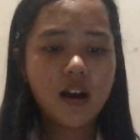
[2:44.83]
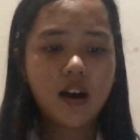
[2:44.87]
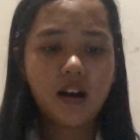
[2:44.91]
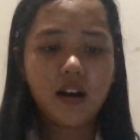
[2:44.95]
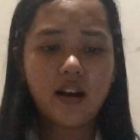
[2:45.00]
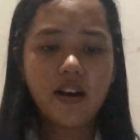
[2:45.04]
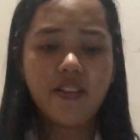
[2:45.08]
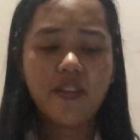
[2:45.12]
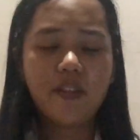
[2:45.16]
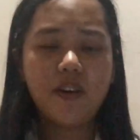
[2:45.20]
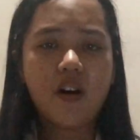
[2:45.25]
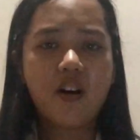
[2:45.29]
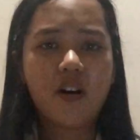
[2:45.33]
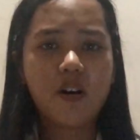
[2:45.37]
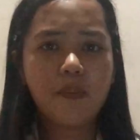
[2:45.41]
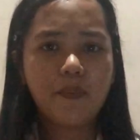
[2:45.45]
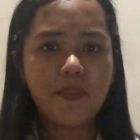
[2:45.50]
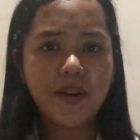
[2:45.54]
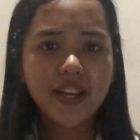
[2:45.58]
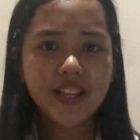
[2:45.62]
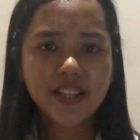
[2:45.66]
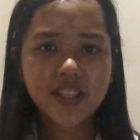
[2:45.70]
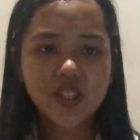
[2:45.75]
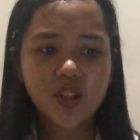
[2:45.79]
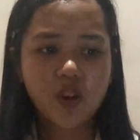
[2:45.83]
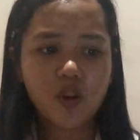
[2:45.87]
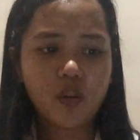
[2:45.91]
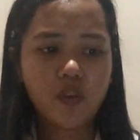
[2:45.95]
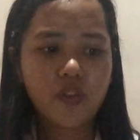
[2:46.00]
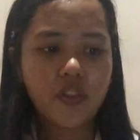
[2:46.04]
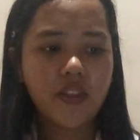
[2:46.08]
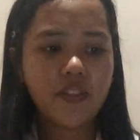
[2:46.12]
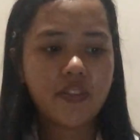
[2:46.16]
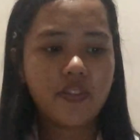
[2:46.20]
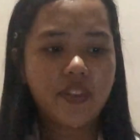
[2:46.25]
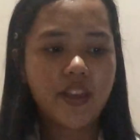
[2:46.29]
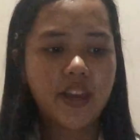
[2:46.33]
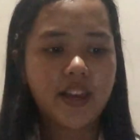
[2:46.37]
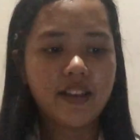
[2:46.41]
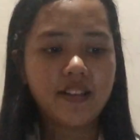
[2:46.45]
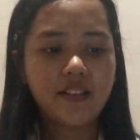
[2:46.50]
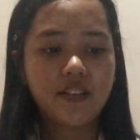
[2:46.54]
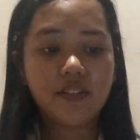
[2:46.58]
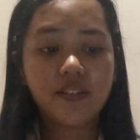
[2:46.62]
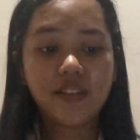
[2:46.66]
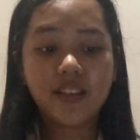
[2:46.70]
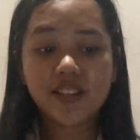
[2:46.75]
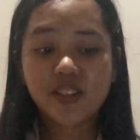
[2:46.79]
and are being told they
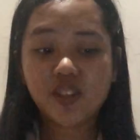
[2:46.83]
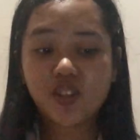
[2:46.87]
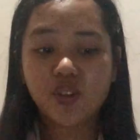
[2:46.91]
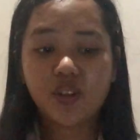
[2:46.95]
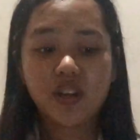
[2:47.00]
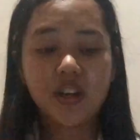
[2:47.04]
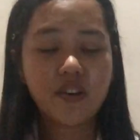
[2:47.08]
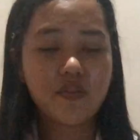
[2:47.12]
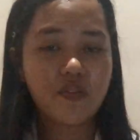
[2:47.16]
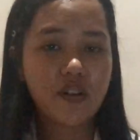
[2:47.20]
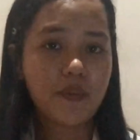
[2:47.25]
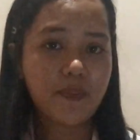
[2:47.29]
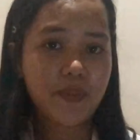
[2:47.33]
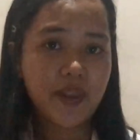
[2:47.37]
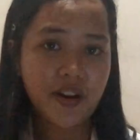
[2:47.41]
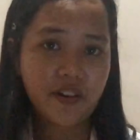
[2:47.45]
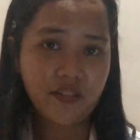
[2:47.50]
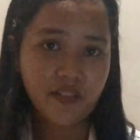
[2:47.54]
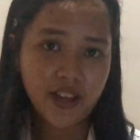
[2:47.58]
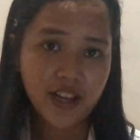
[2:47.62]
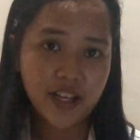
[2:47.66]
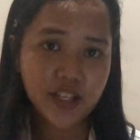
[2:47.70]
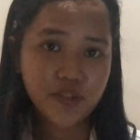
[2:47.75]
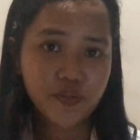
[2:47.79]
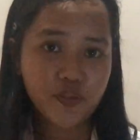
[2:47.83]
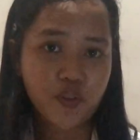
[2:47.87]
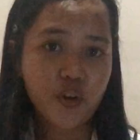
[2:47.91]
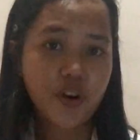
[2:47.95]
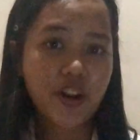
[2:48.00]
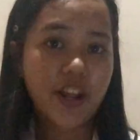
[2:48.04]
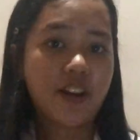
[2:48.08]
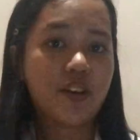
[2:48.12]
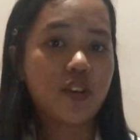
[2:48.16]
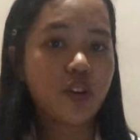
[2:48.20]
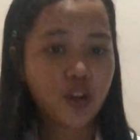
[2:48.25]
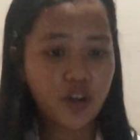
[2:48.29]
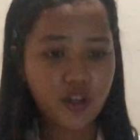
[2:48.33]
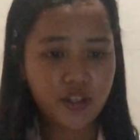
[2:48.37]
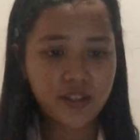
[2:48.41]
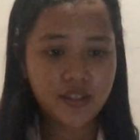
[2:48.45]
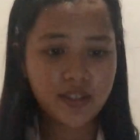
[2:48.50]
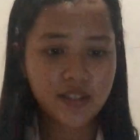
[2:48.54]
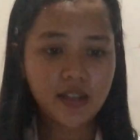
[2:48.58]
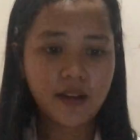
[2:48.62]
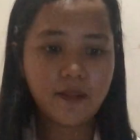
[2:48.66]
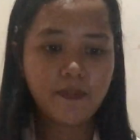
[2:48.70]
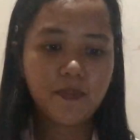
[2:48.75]
need to give up their lands for their goods,